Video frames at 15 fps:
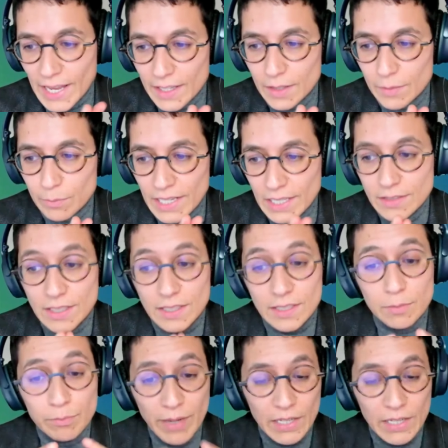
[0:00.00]
place,
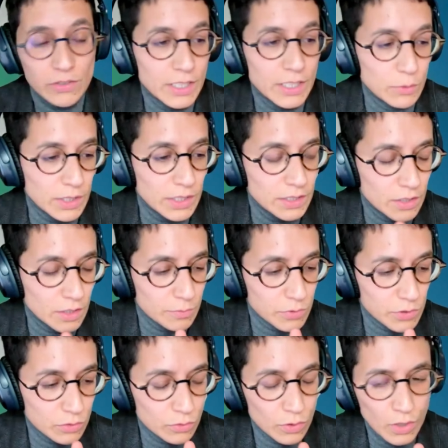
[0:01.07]
especially when it comes
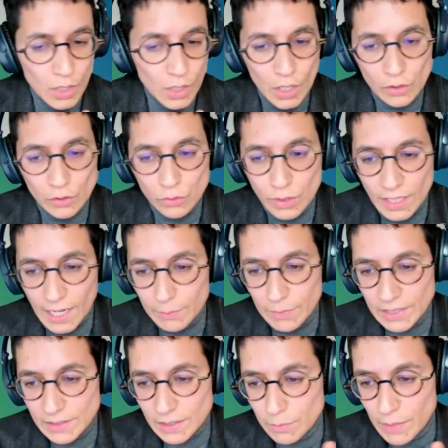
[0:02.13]
to climate
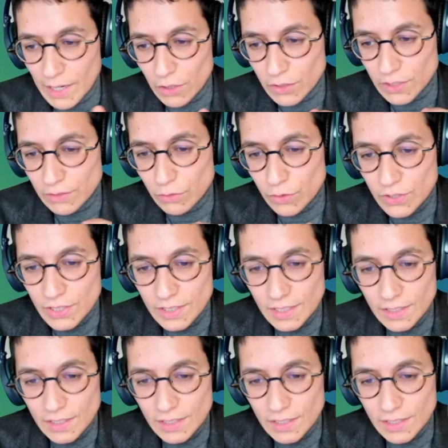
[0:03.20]
and biodiversity.